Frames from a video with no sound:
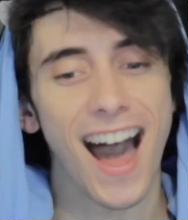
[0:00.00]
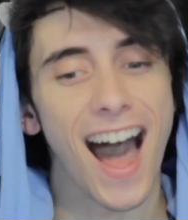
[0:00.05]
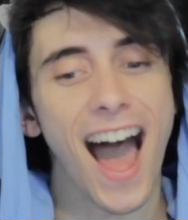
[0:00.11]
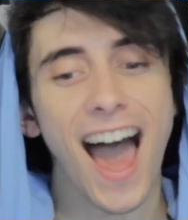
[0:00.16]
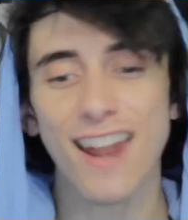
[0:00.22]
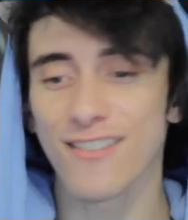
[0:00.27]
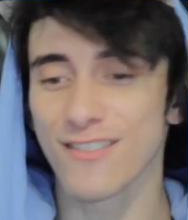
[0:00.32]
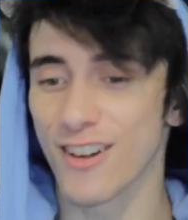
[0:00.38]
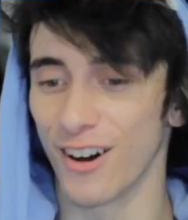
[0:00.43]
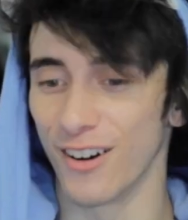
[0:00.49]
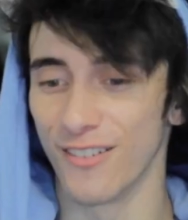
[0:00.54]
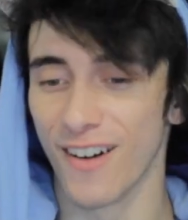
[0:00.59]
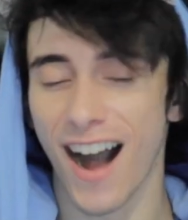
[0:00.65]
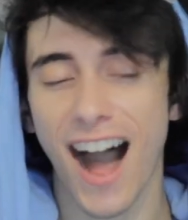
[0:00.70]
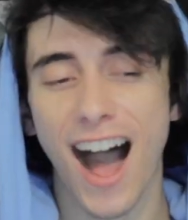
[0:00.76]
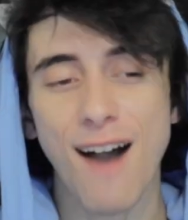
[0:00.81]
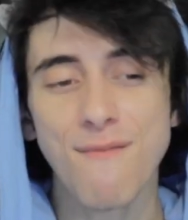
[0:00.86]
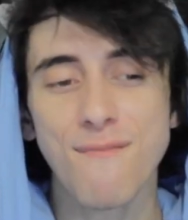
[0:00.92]
I don't know.
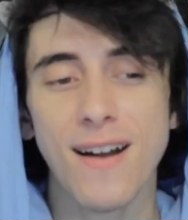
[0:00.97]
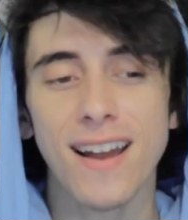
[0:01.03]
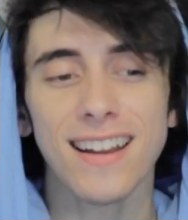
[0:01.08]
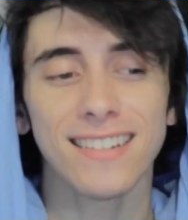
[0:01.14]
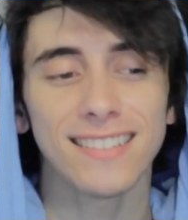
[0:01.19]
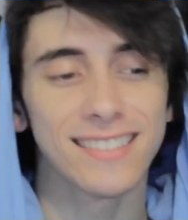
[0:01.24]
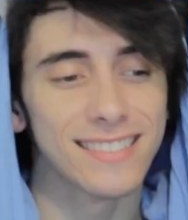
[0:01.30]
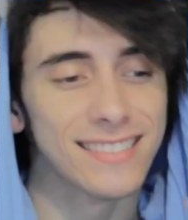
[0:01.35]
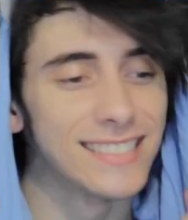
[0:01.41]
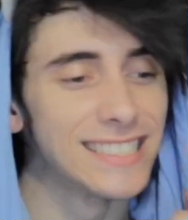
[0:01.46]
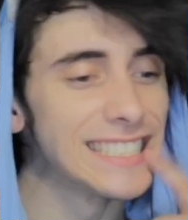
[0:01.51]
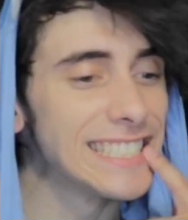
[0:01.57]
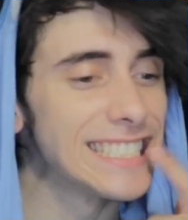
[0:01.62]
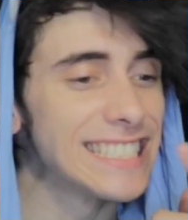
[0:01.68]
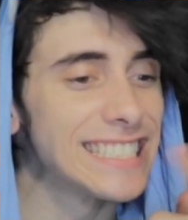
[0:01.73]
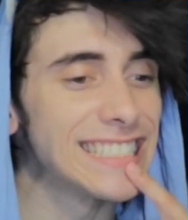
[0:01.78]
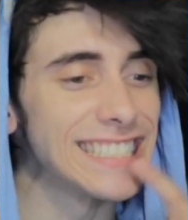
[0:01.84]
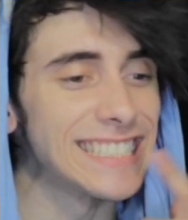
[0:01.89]
I might,
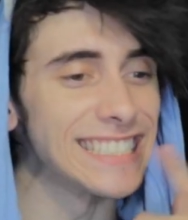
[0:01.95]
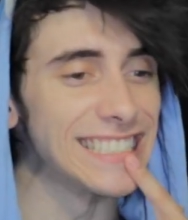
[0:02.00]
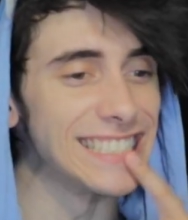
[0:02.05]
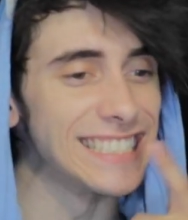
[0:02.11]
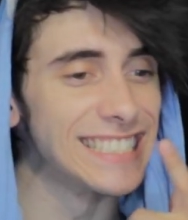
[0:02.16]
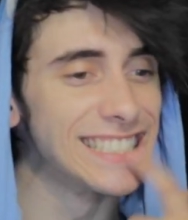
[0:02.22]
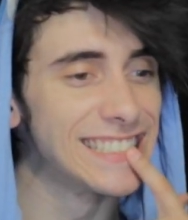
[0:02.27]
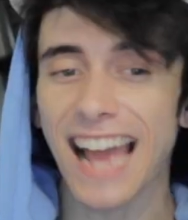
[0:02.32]
ugh.